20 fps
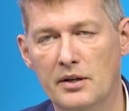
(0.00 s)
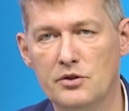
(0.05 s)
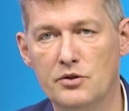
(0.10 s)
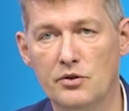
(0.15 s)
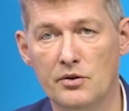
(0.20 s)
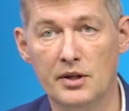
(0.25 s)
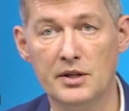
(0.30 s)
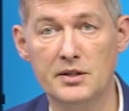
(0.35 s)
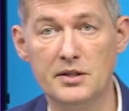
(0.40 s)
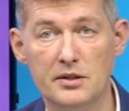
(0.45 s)
So
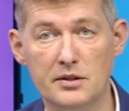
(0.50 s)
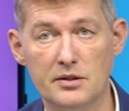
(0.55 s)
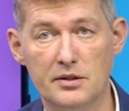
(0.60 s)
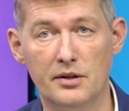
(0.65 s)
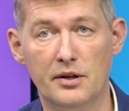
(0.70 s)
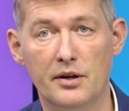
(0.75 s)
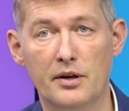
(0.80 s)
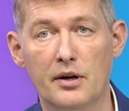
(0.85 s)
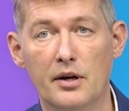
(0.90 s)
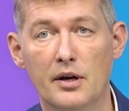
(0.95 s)
this is
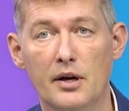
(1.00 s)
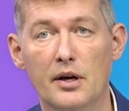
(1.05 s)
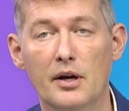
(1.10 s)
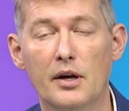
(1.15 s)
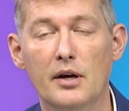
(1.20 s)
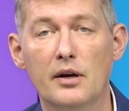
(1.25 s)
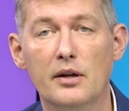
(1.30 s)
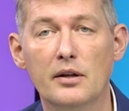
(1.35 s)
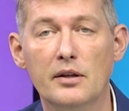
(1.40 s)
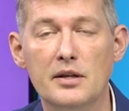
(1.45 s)

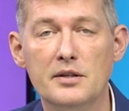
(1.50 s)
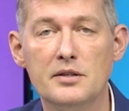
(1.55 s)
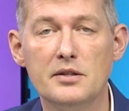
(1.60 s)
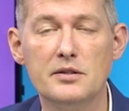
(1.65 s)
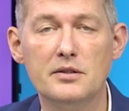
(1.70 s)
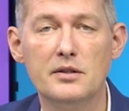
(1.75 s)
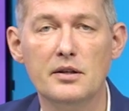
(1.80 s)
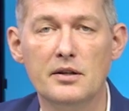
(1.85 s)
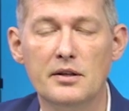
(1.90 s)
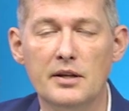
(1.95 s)

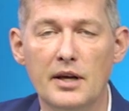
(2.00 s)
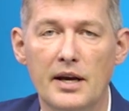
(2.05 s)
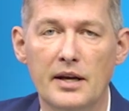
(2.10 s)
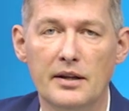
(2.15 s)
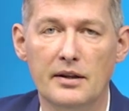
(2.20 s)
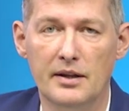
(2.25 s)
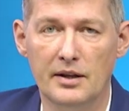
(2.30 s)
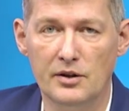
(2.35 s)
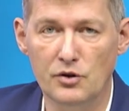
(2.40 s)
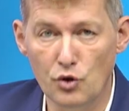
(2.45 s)
the
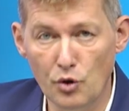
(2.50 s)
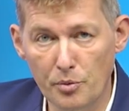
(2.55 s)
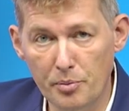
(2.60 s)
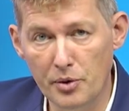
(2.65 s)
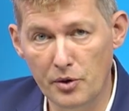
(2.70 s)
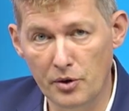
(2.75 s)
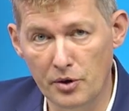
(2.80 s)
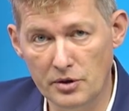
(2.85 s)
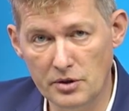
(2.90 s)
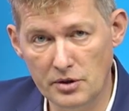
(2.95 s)
date that you
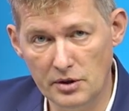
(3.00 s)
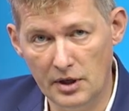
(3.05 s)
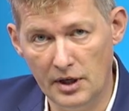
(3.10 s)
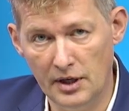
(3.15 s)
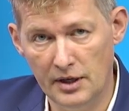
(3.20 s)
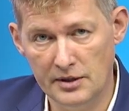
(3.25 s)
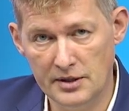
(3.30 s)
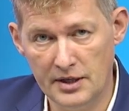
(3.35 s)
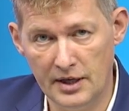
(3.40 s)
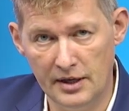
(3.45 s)
put
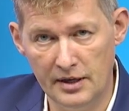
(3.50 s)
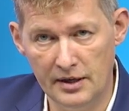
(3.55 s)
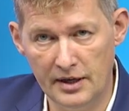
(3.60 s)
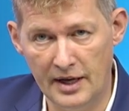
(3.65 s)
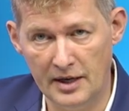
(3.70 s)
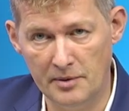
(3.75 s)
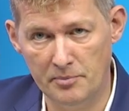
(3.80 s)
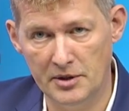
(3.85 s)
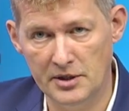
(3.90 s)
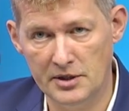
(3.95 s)
in Tenant
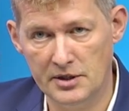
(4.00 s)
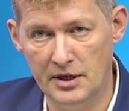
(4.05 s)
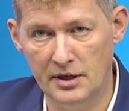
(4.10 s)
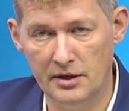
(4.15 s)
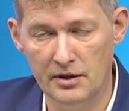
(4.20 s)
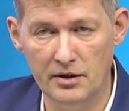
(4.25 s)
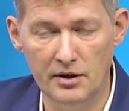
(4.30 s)
Admin Center,